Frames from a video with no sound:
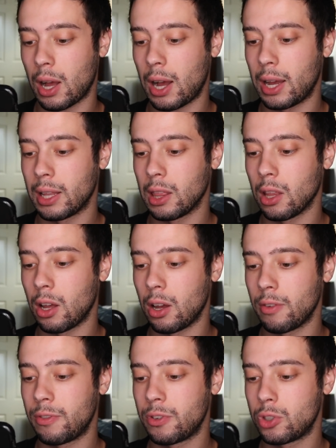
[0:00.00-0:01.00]
I'd
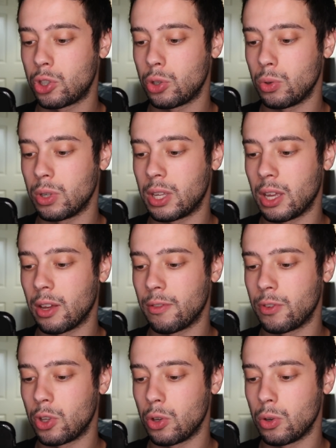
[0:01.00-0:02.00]
love to
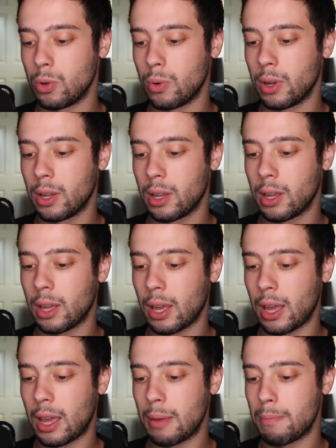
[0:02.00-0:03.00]
give you
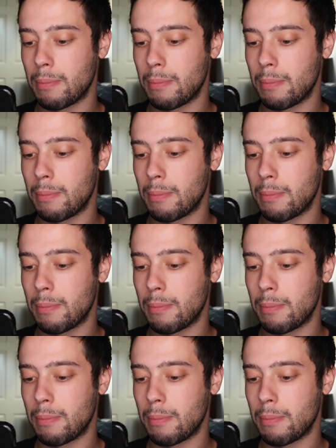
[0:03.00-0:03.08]
a